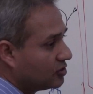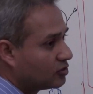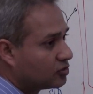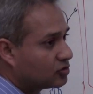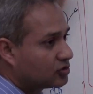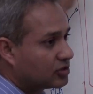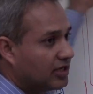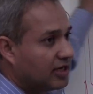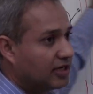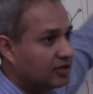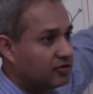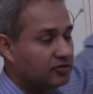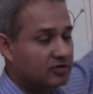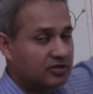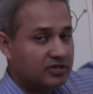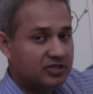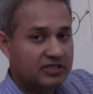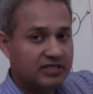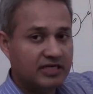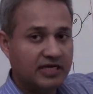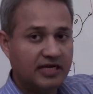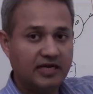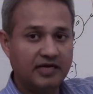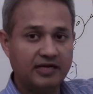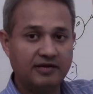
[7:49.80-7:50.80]
to try to
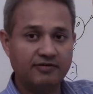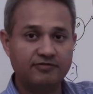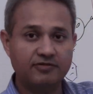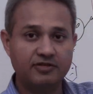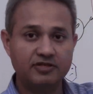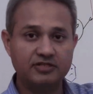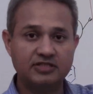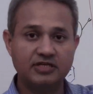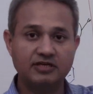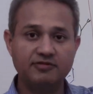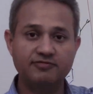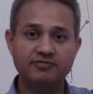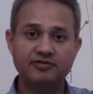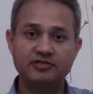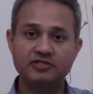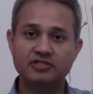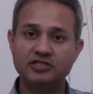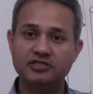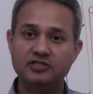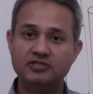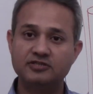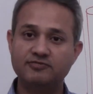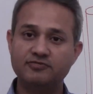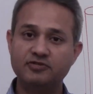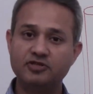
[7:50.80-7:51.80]
understand if the
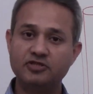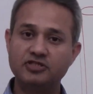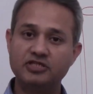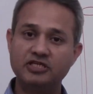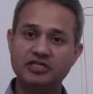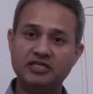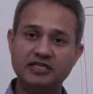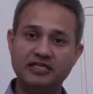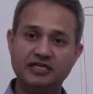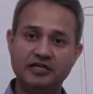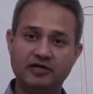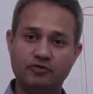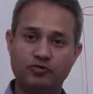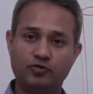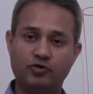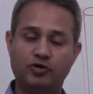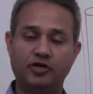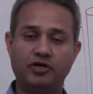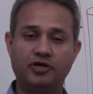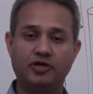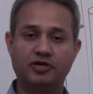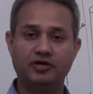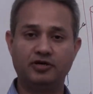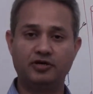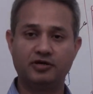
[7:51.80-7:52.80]
surfaces of the city are
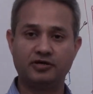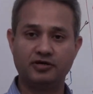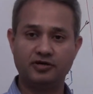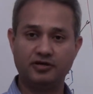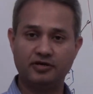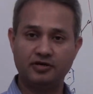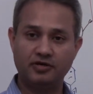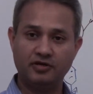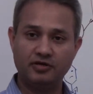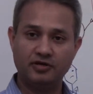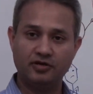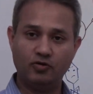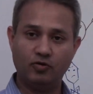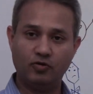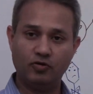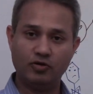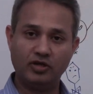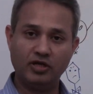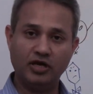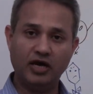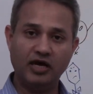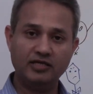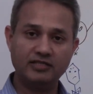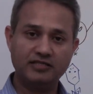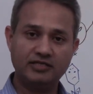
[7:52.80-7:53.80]
okay or
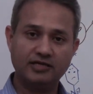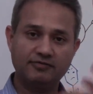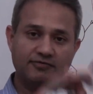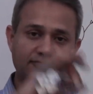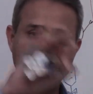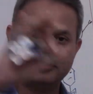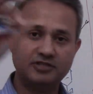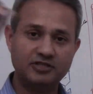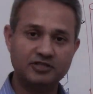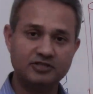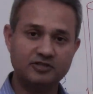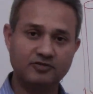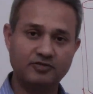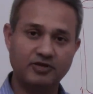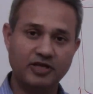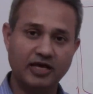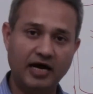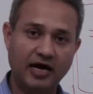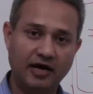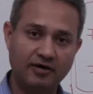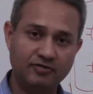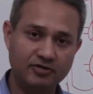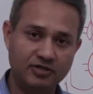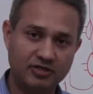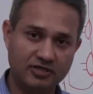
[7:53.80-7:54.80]
the surfaces of the
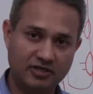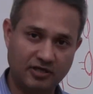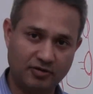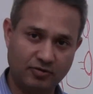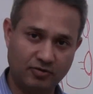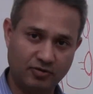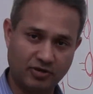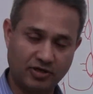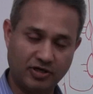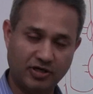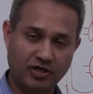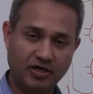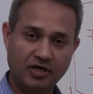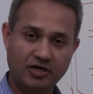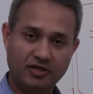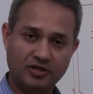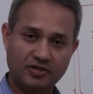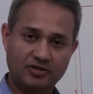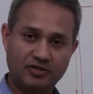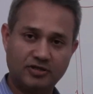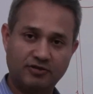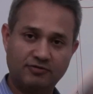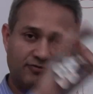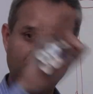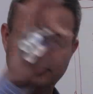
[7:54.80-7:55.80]
houses are okay,
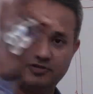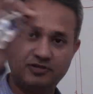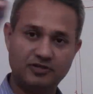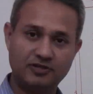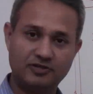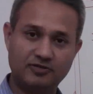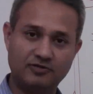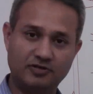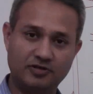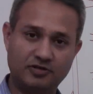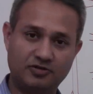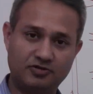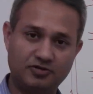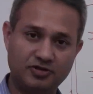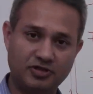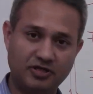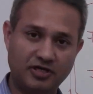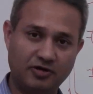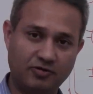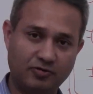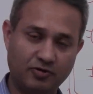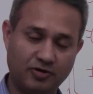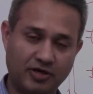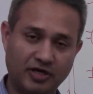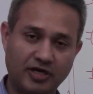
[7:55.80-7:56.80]
the surfaces of the tree
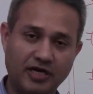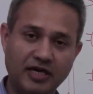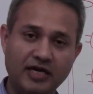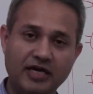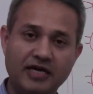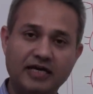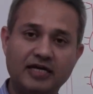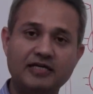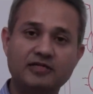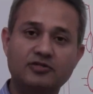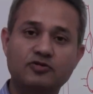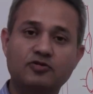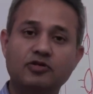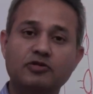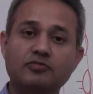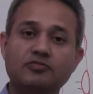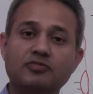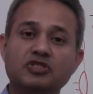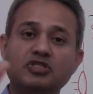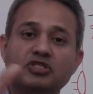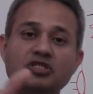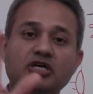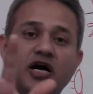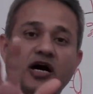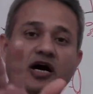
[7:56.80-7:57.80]
are okay. He's going to
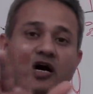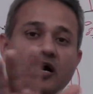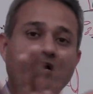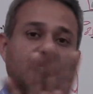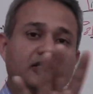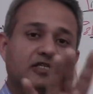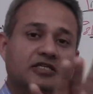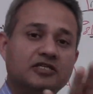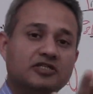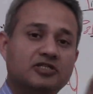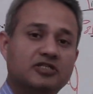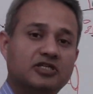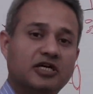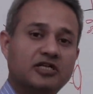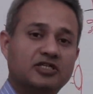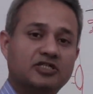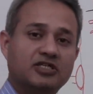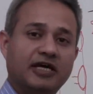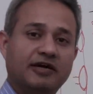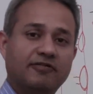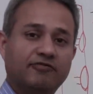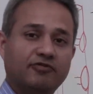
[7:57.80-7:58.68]
massage and touch